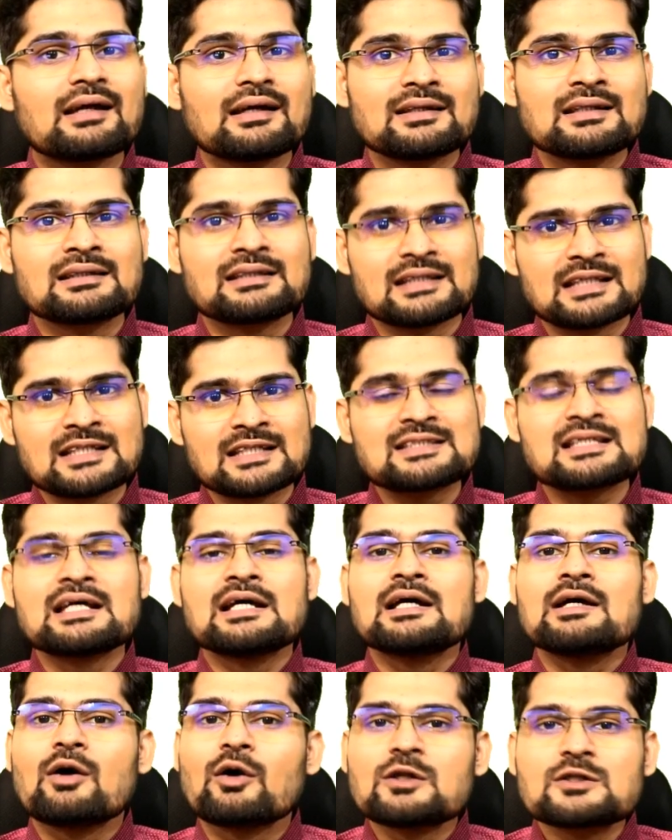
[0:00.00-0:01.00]
and things
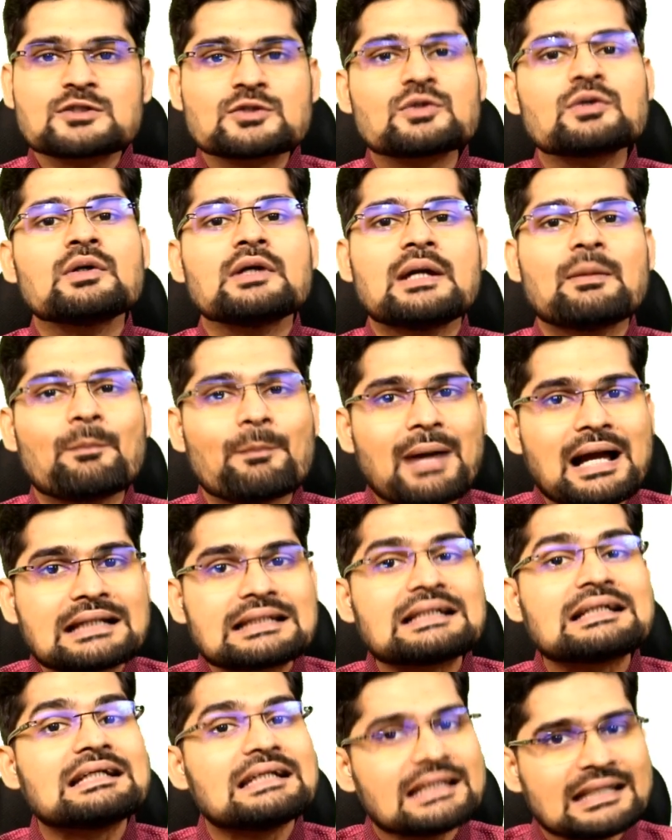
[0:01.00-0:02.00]
also
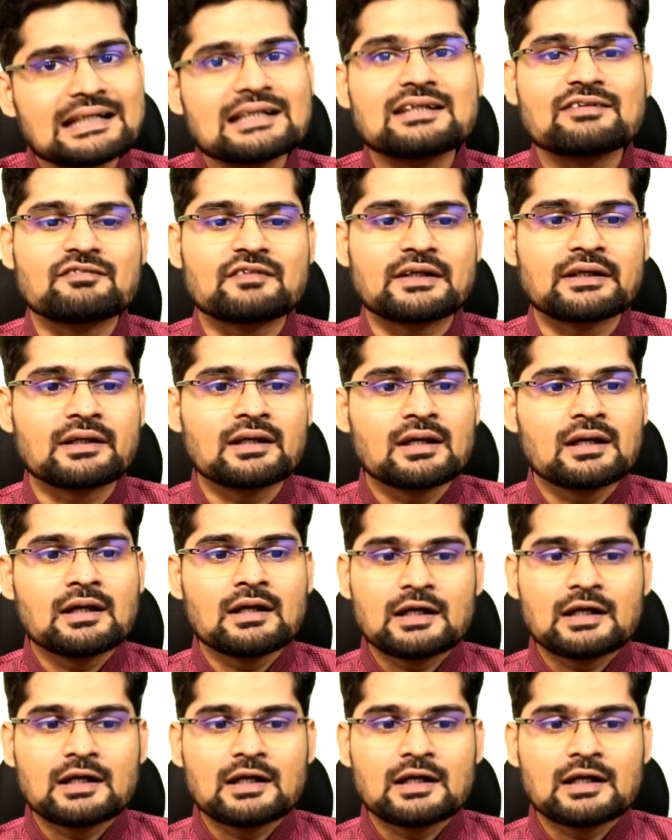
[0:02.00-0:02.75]
impacted negatively.